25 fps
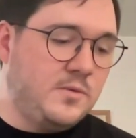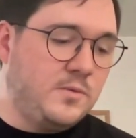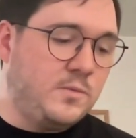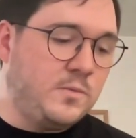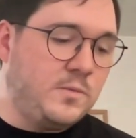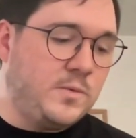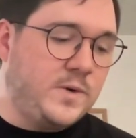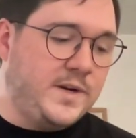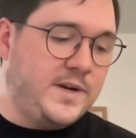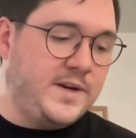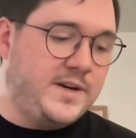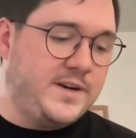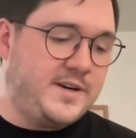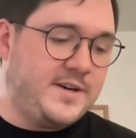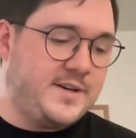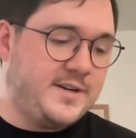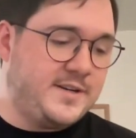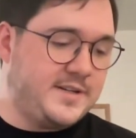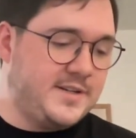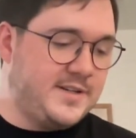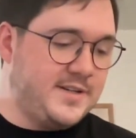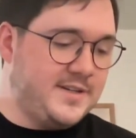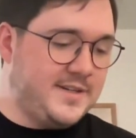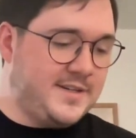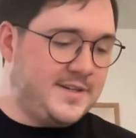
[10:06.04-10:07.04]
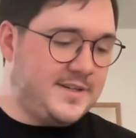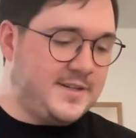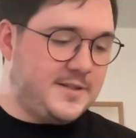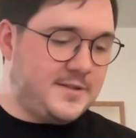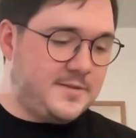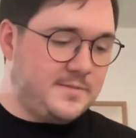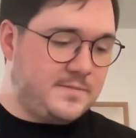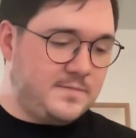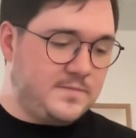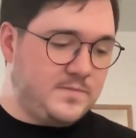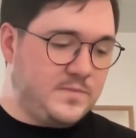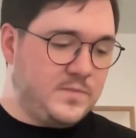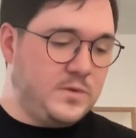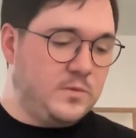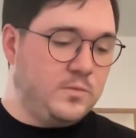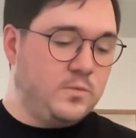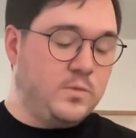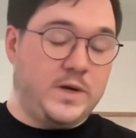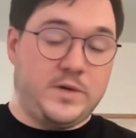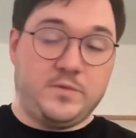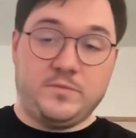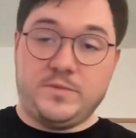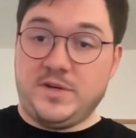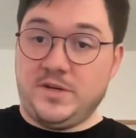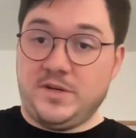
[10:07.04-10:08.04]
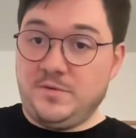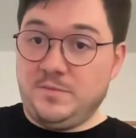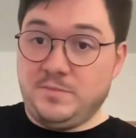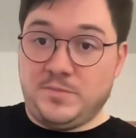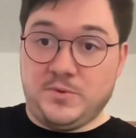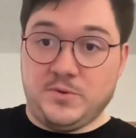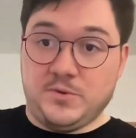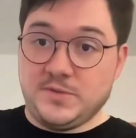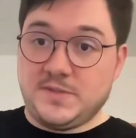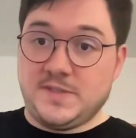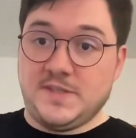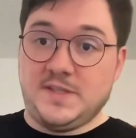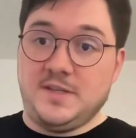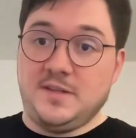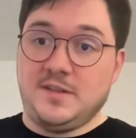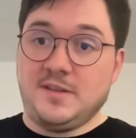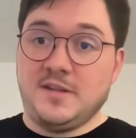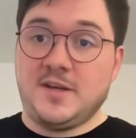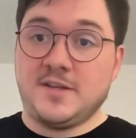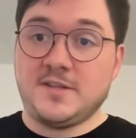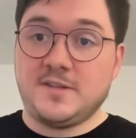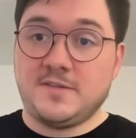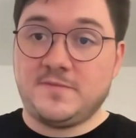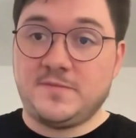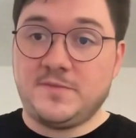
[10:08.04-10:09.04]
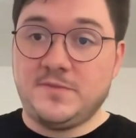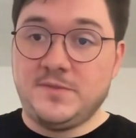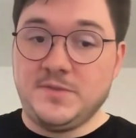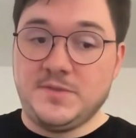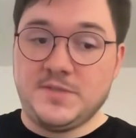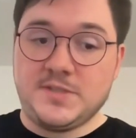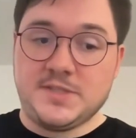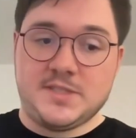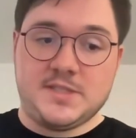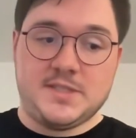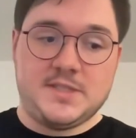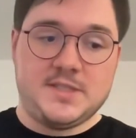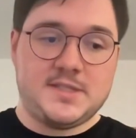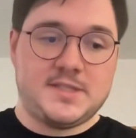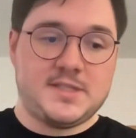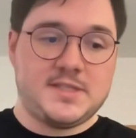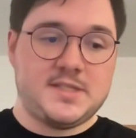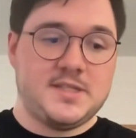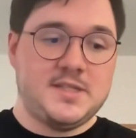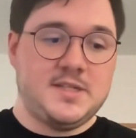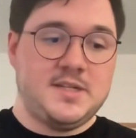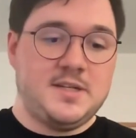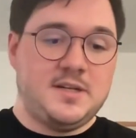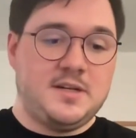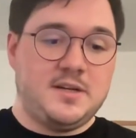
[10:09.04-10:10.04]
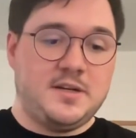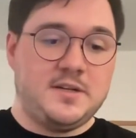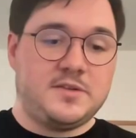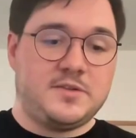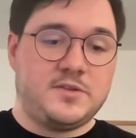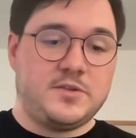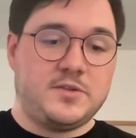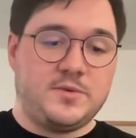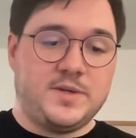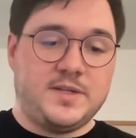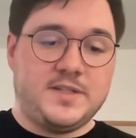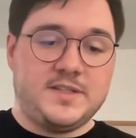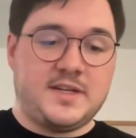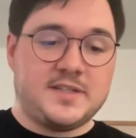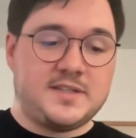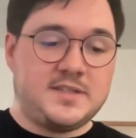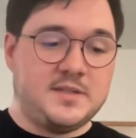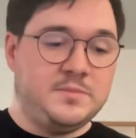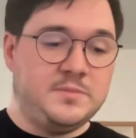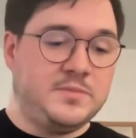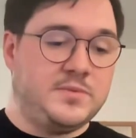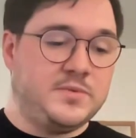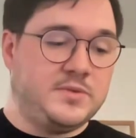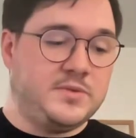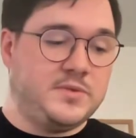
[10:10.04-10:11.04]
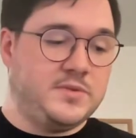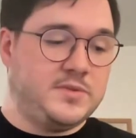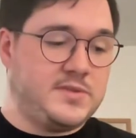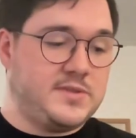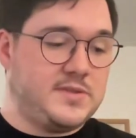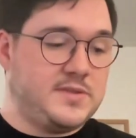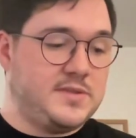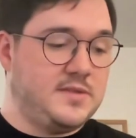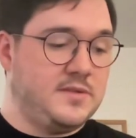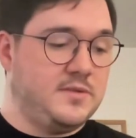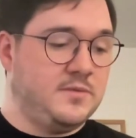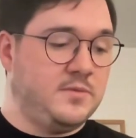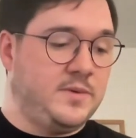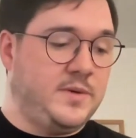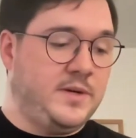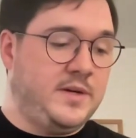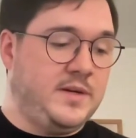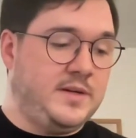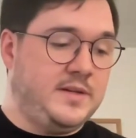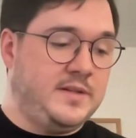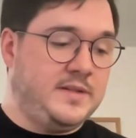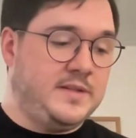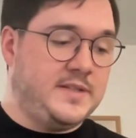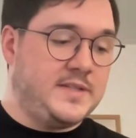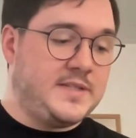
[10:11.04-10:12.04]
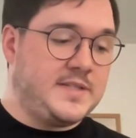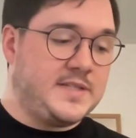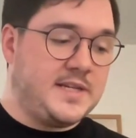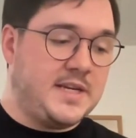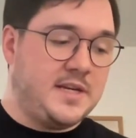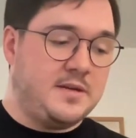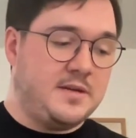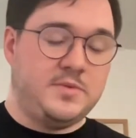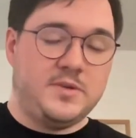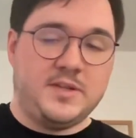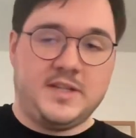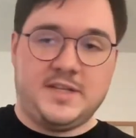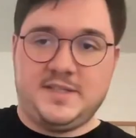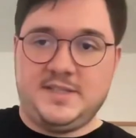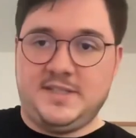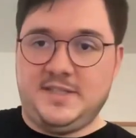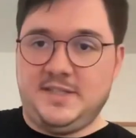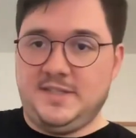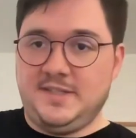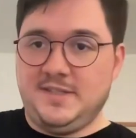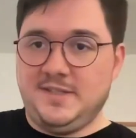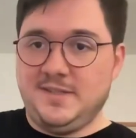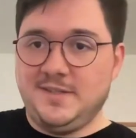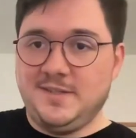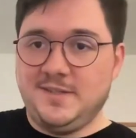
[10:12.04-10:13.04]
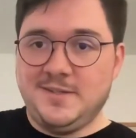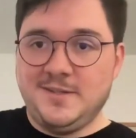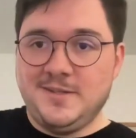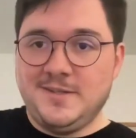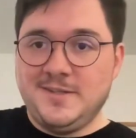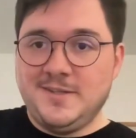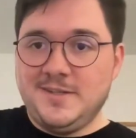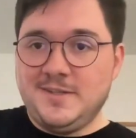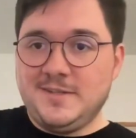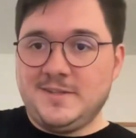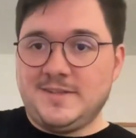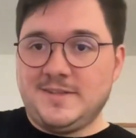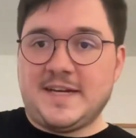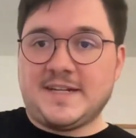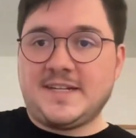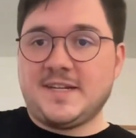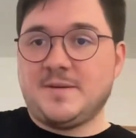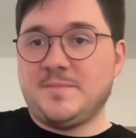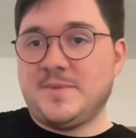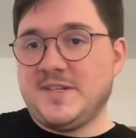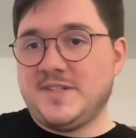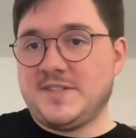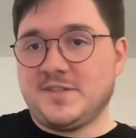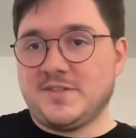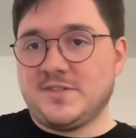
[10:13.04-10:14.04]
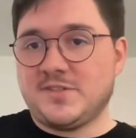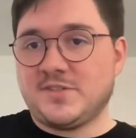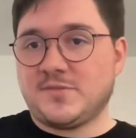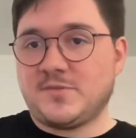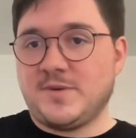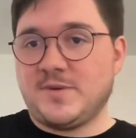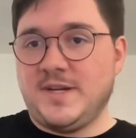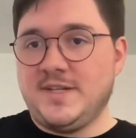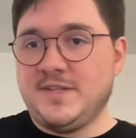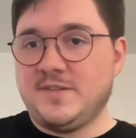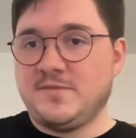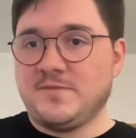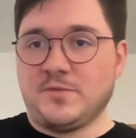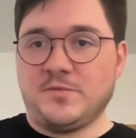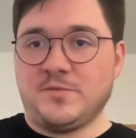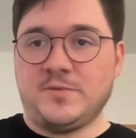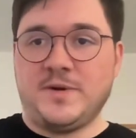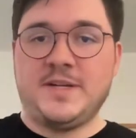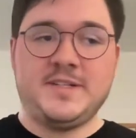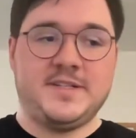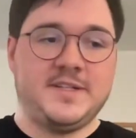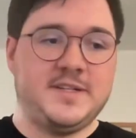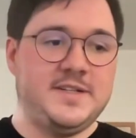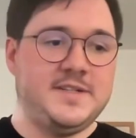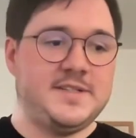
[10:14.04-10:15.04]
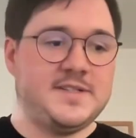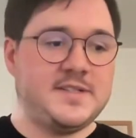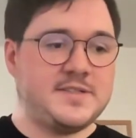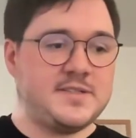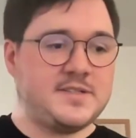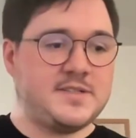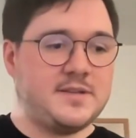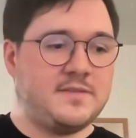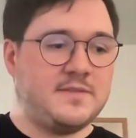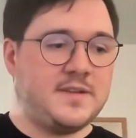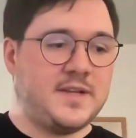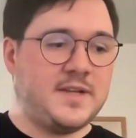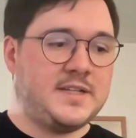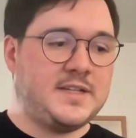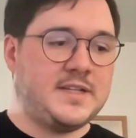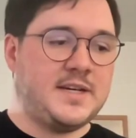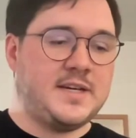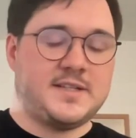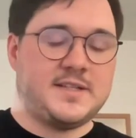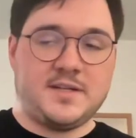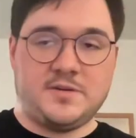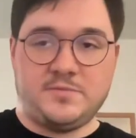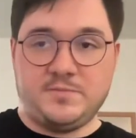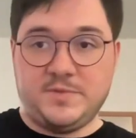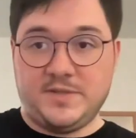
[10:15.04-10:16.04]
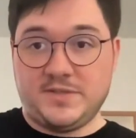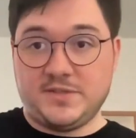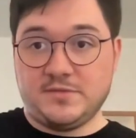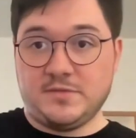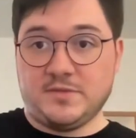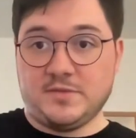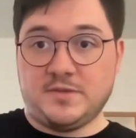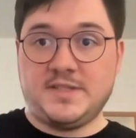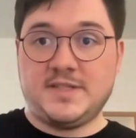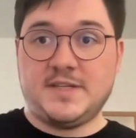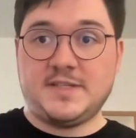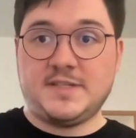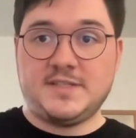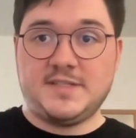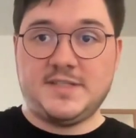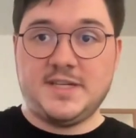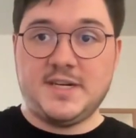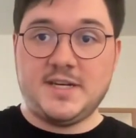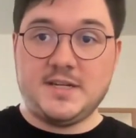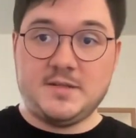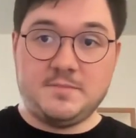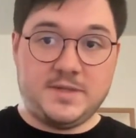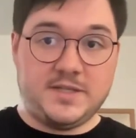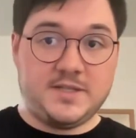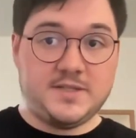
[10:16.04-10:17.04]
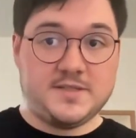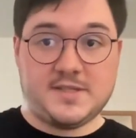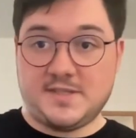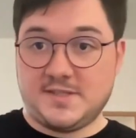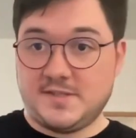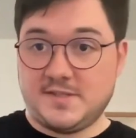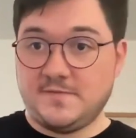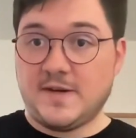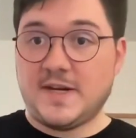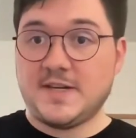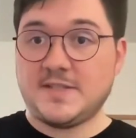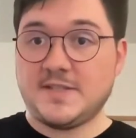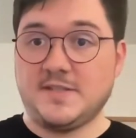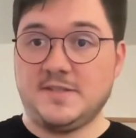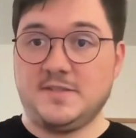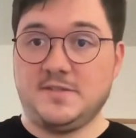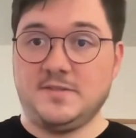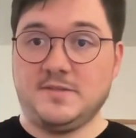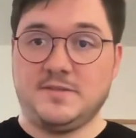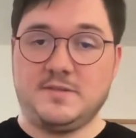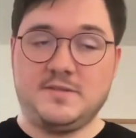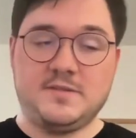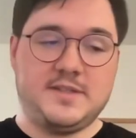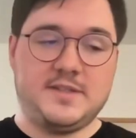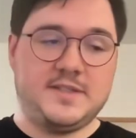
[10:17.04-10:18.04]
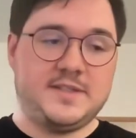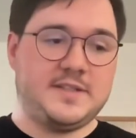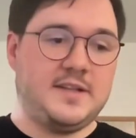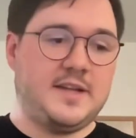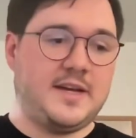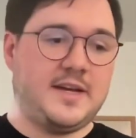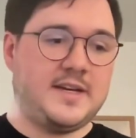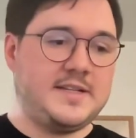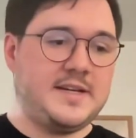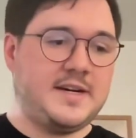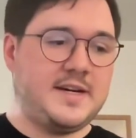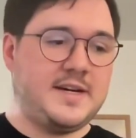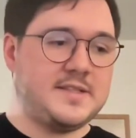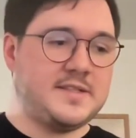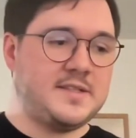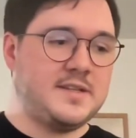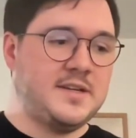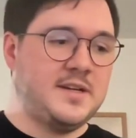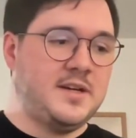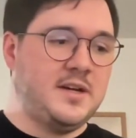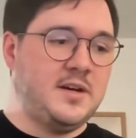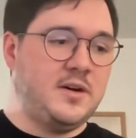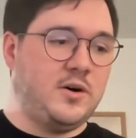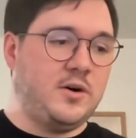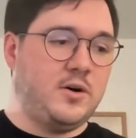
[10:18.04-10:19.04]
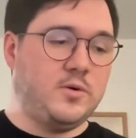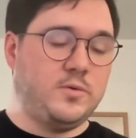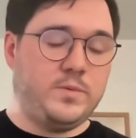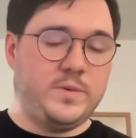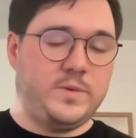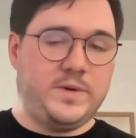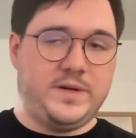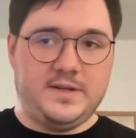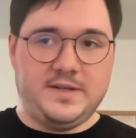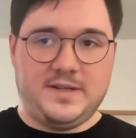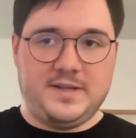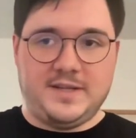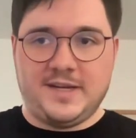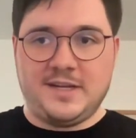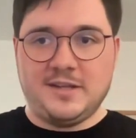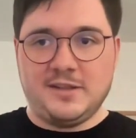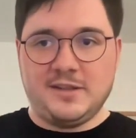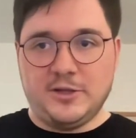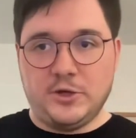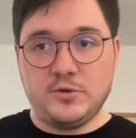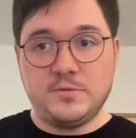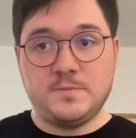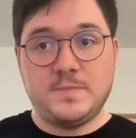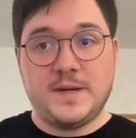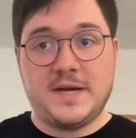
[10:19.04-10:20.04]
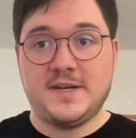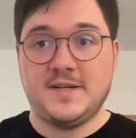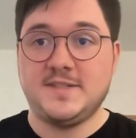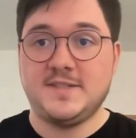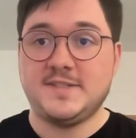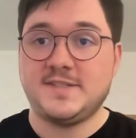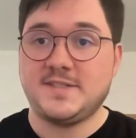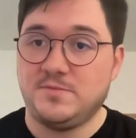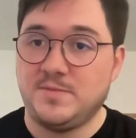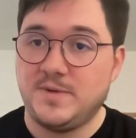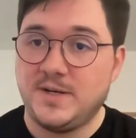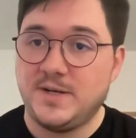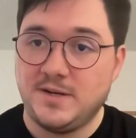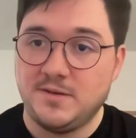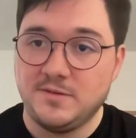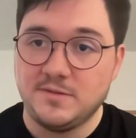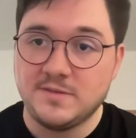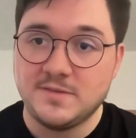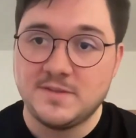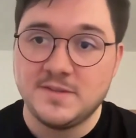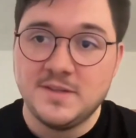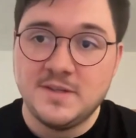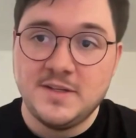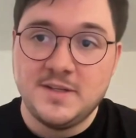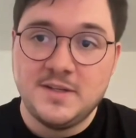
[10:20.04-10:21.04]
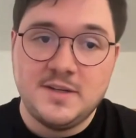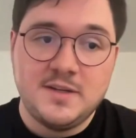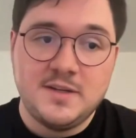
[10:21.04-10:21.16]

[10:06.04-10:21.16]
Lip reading: we're when we're importing a lot of users, during that import, we disable any database constraints for rain keys and stuff like that and restore it at the end because it's faster to do it like that. Or we like load balance around